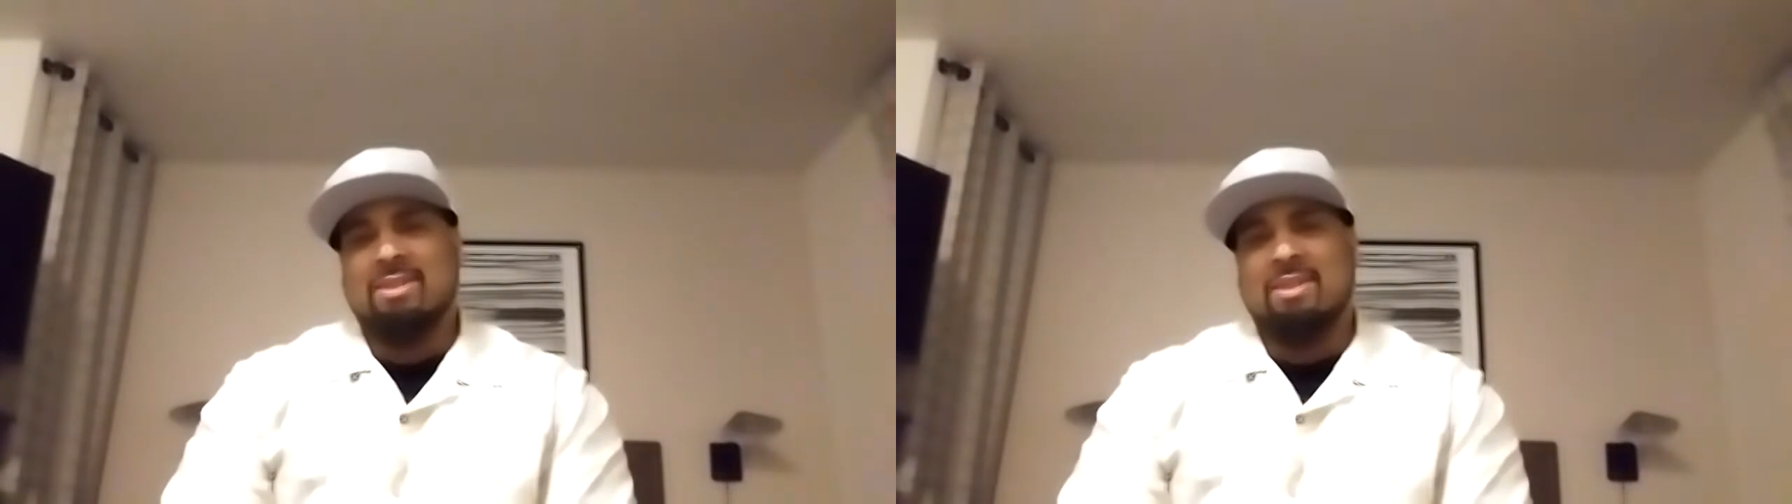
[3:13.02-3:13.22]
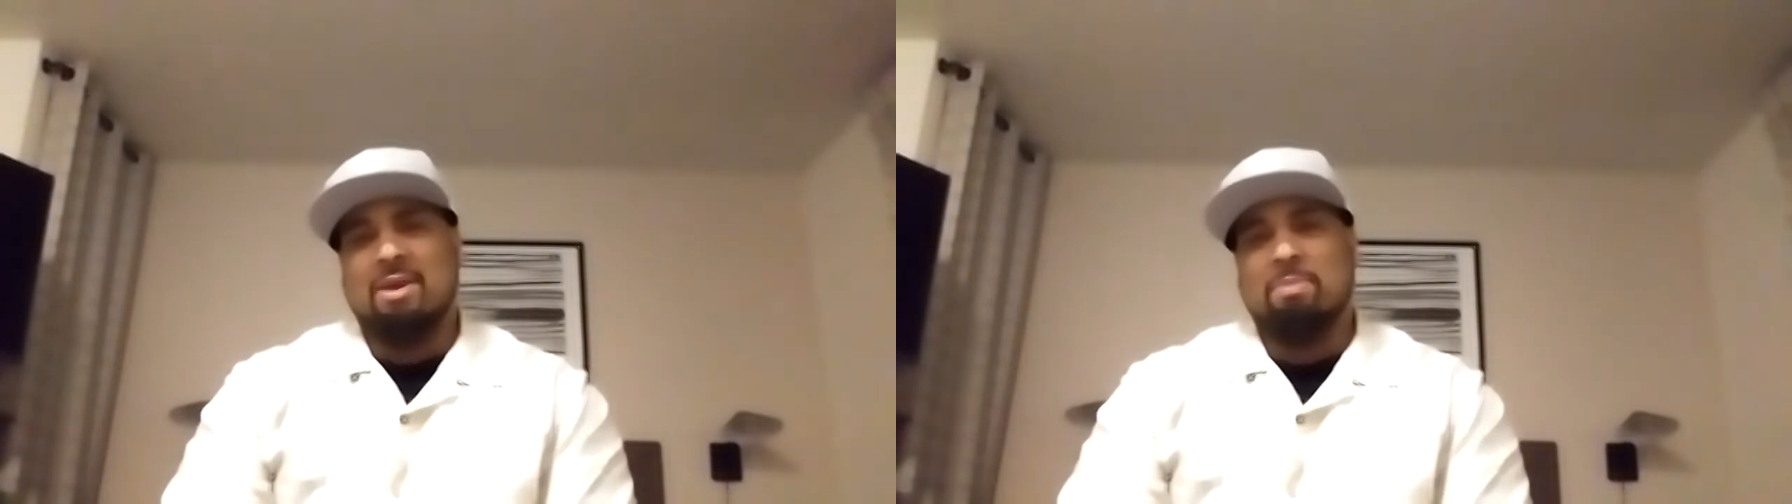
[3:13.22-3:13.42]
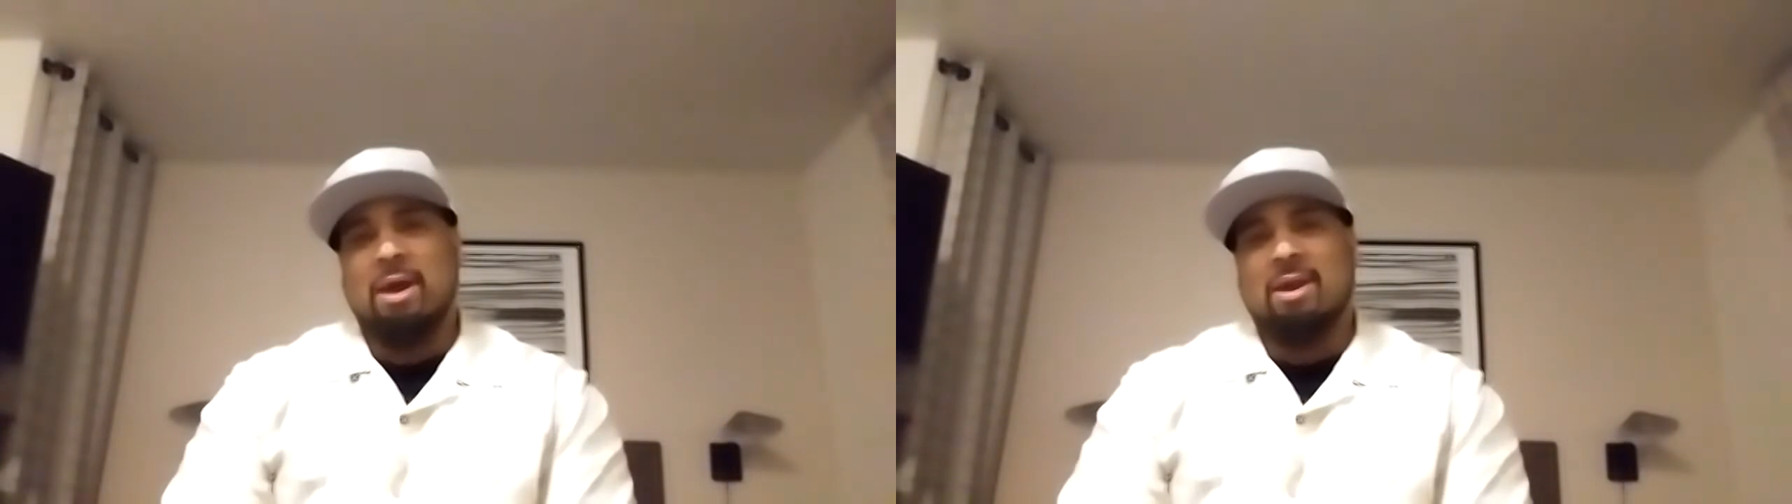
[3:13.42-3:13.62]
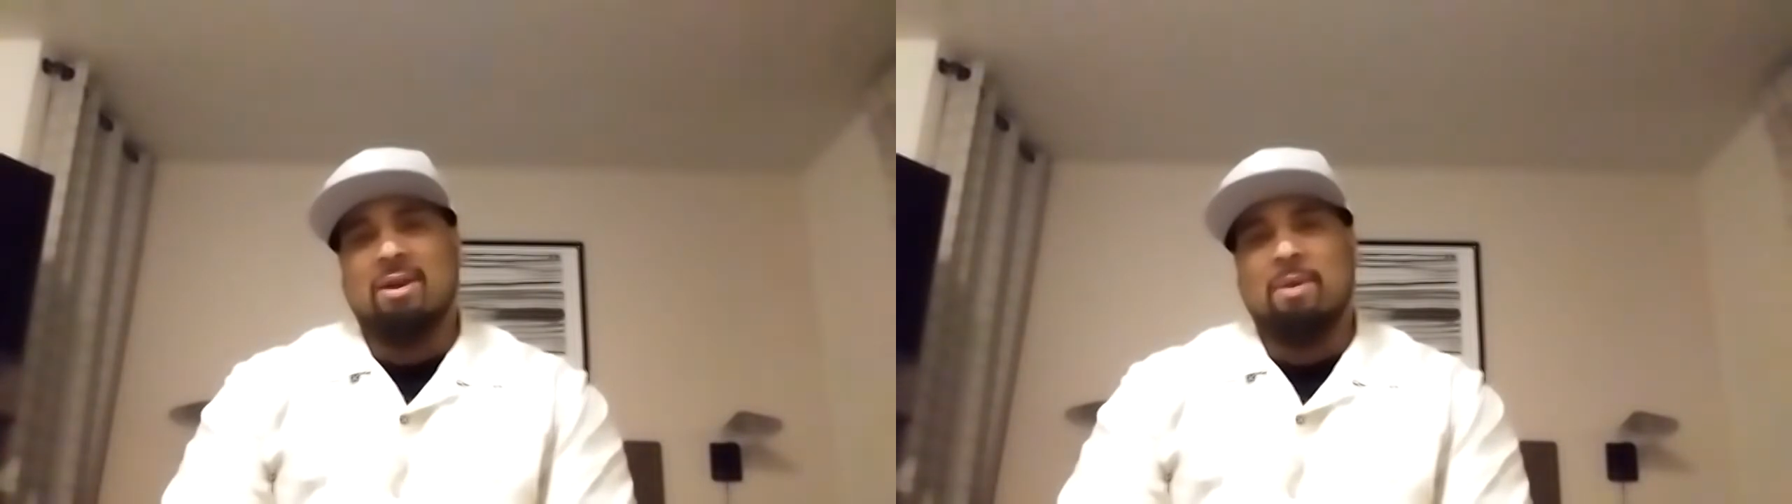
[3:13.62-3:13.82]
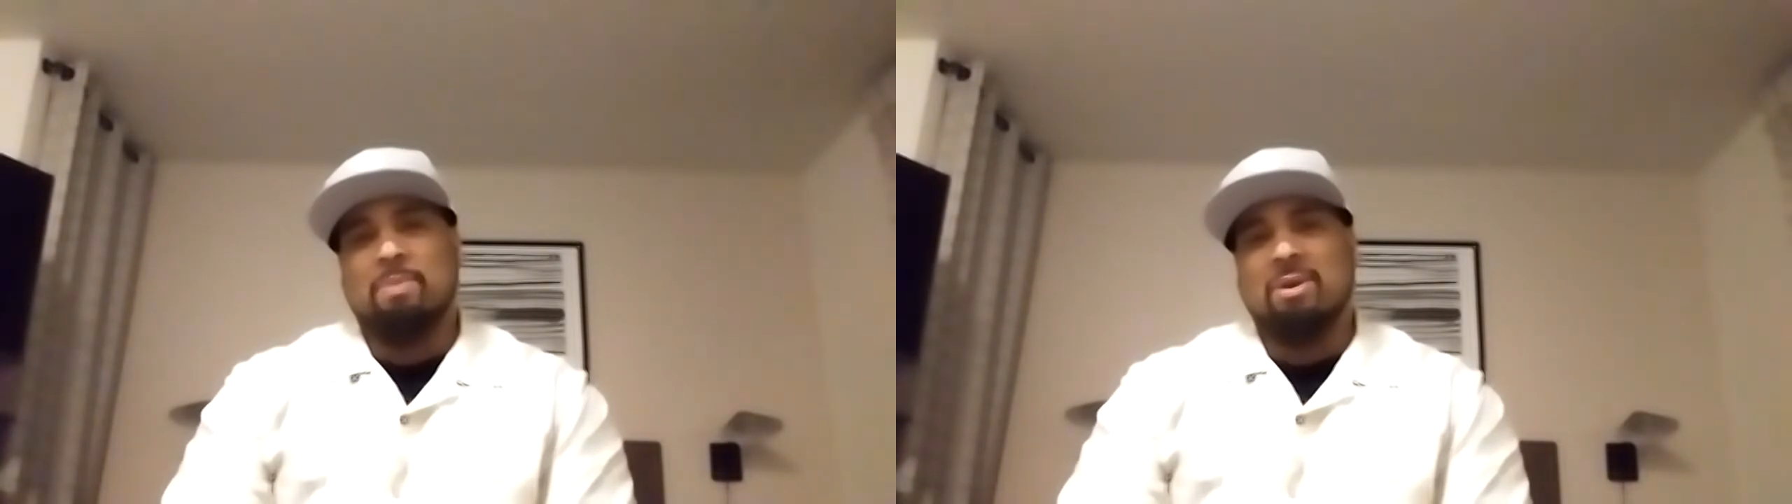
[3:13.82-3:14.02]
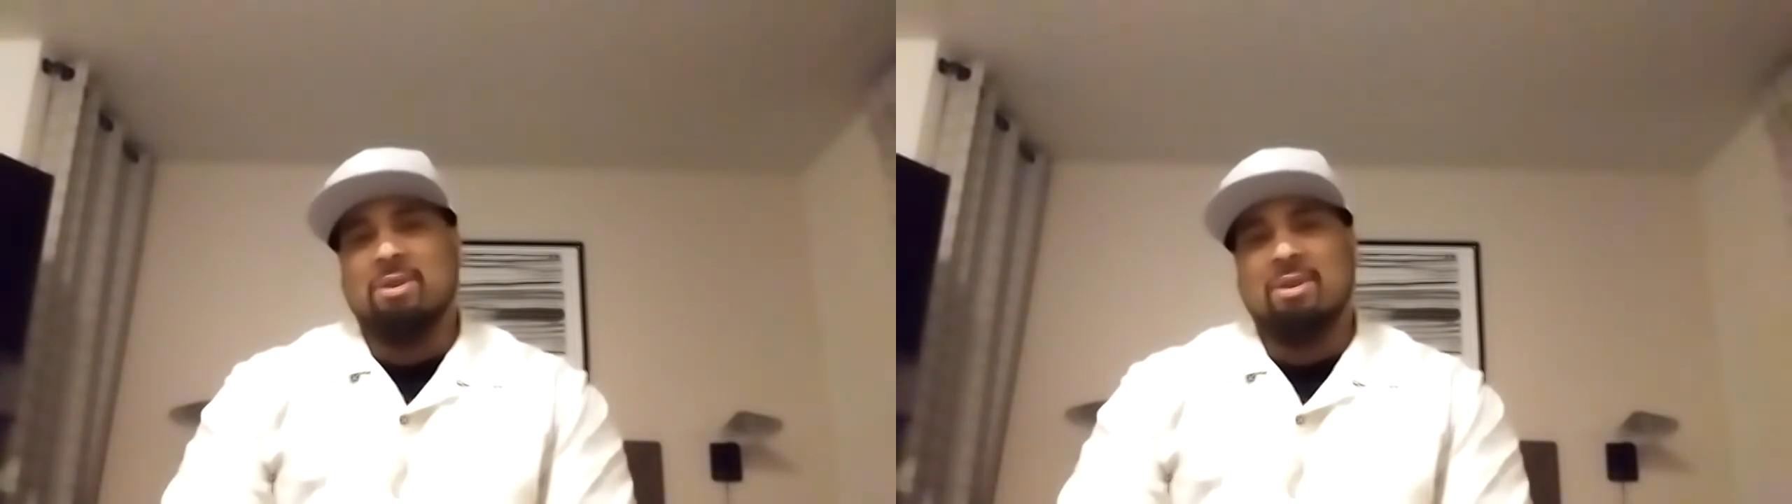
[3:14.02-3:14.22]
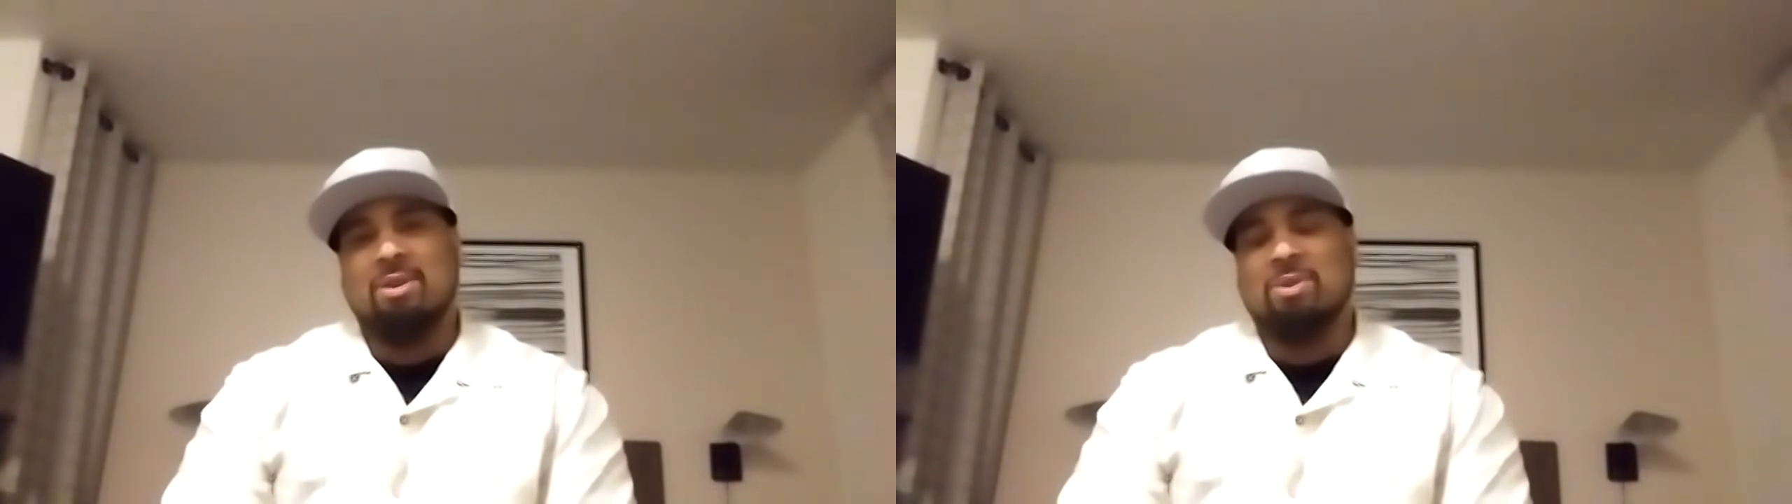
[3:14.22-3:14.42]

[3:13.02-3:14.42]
They made up, and it,